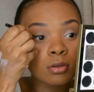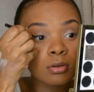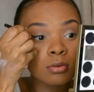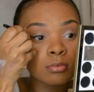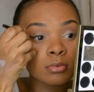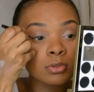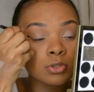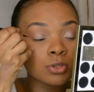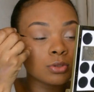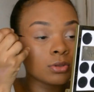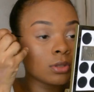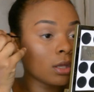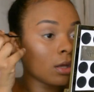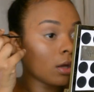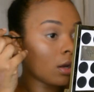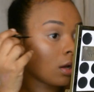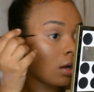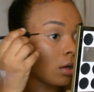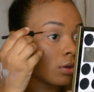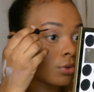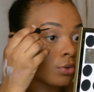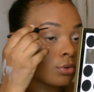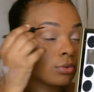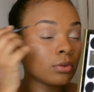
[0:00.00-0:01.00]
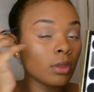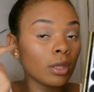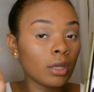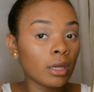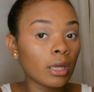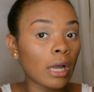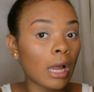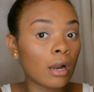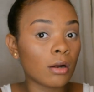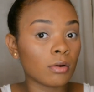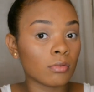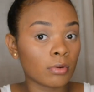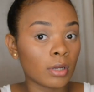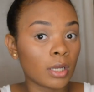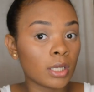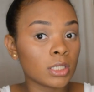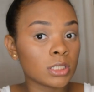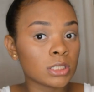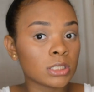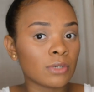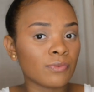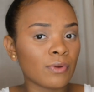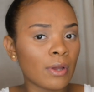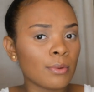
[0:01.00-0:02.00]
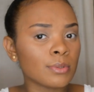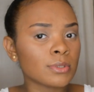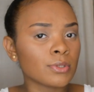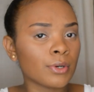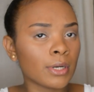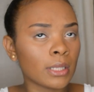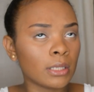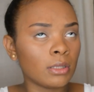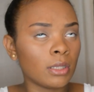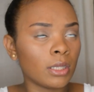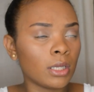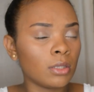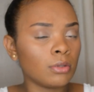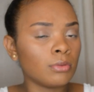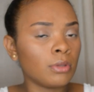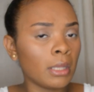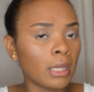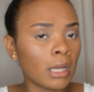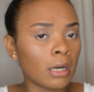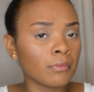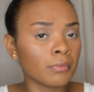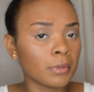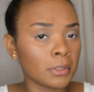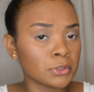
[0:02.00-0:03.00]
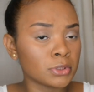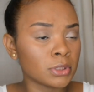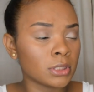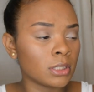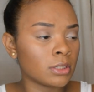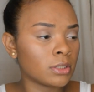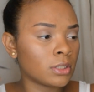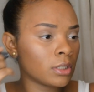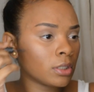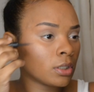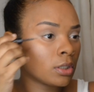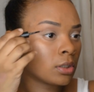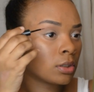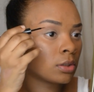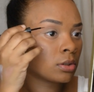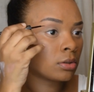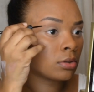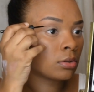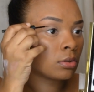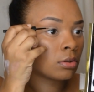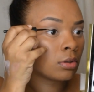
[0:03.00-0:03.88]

but you think I, you think I rush? If I was already late, you think I rush to get there?